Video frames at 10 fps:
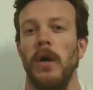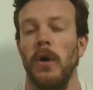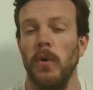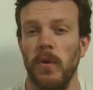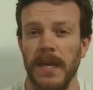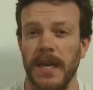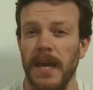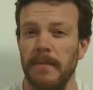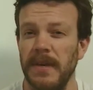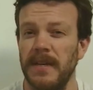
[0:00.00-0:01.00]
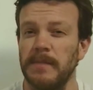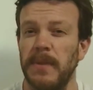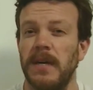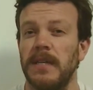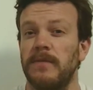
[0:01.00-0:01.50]
or it can be as
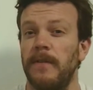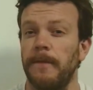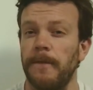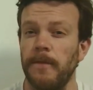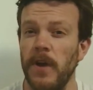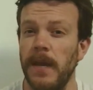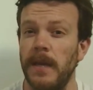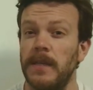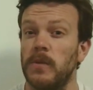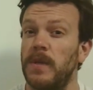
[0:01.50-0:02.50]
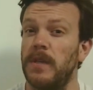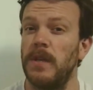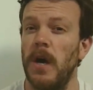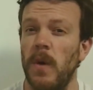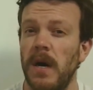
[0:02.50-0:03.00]
part of a phrase with
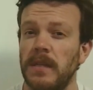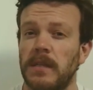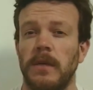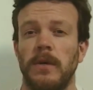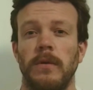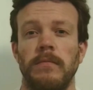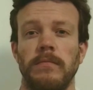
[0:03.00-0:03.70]
no article.